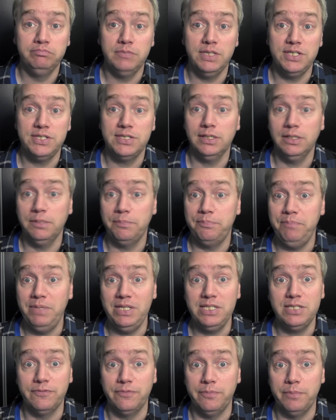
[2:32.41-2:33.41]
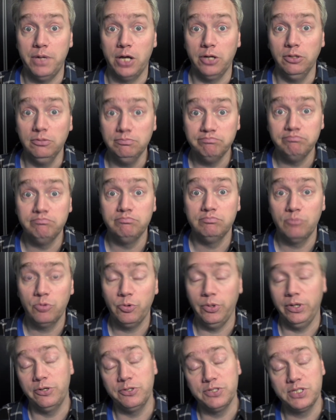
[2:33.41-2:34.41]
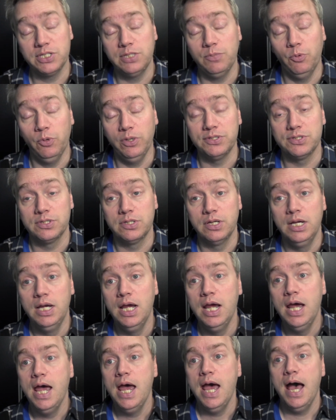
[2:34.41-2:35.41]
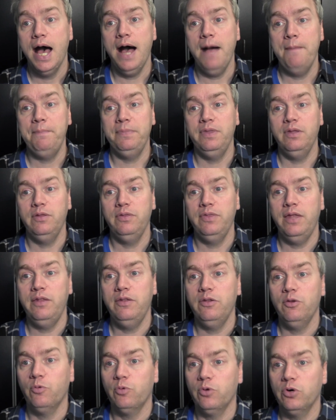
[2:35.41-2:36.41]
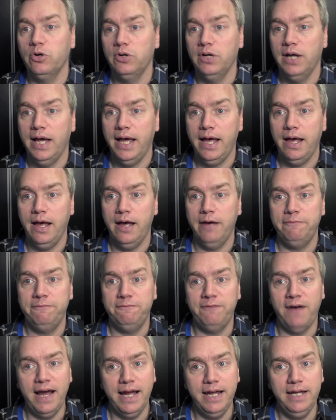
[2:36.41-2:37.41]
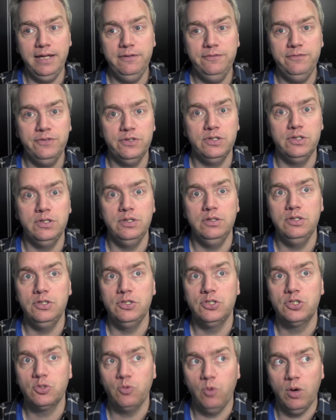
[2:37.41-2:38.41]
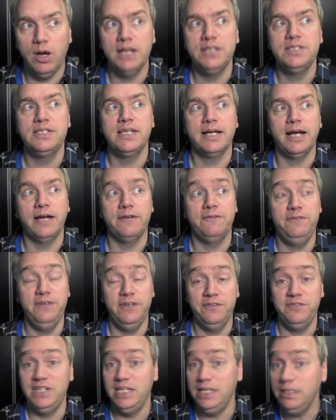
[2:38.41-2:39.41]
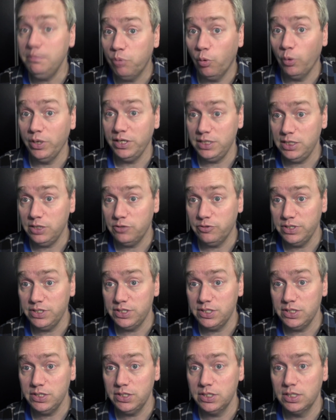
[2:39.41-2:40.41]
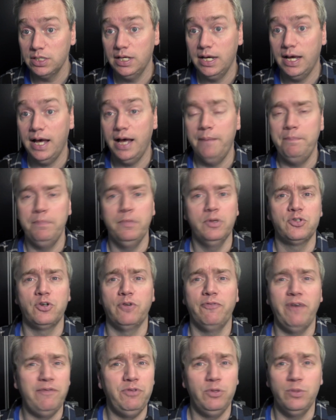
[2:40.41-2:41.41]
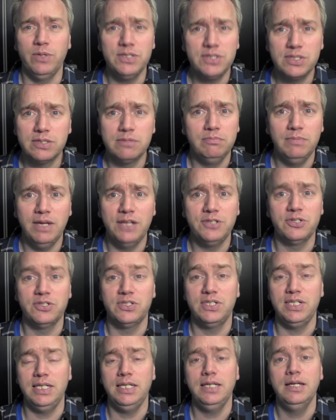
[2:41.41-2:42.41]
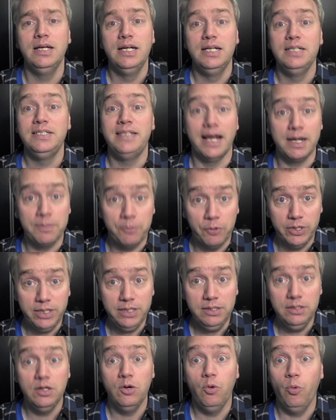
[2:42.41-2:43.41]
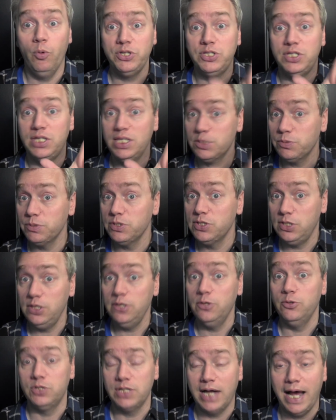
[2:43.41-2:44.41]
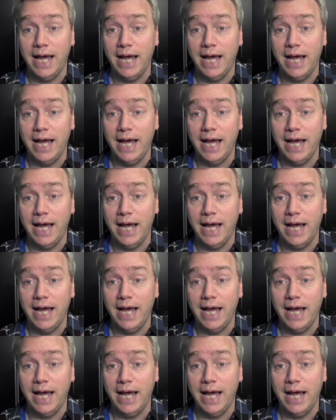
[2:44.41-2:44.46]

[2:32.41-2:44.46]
He's still a beast of a model, 360 points. Then there were 5 squads that got 15-point decreases. Those are 5 units, as you're going to see. Tech Marine, which this one's huge.